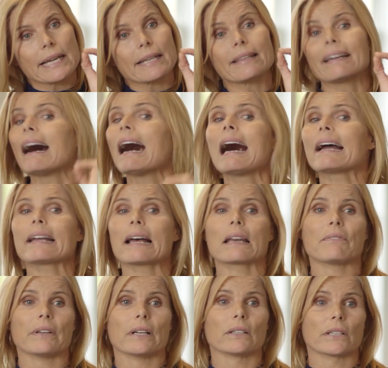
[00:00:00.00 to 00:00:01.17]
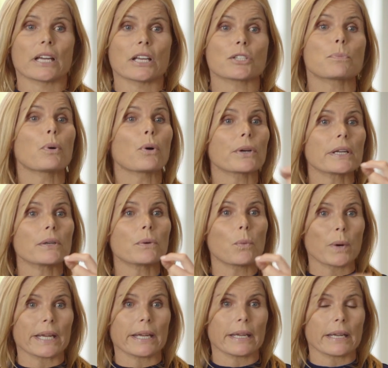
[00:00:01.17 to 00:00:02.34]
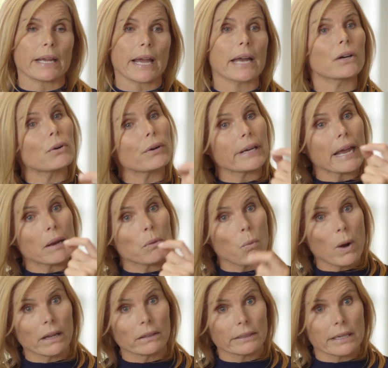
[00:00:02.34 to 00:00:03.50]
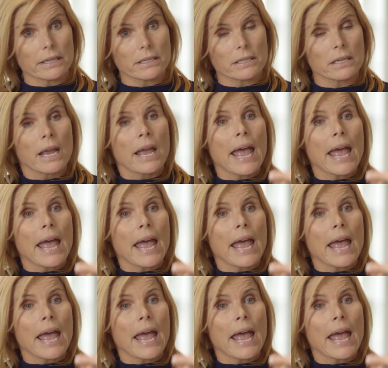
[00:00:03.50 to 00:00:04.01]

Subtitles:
to take the I out of illness, put in we, and create wellness.